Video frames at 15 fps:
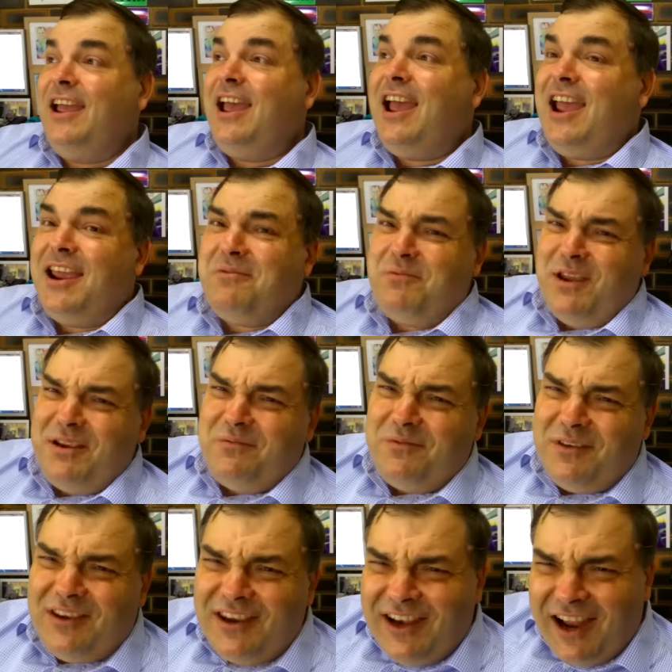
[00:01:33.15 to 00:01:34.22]
And we,
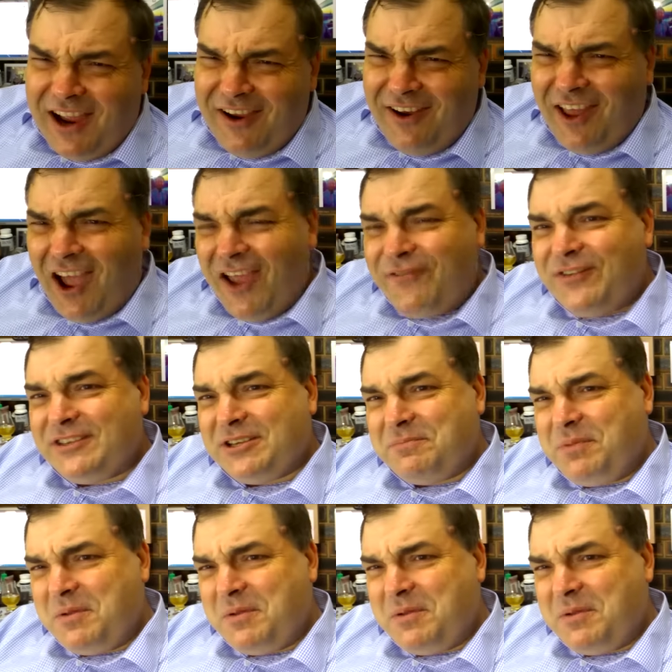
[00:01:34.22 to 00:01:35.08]
you know, life is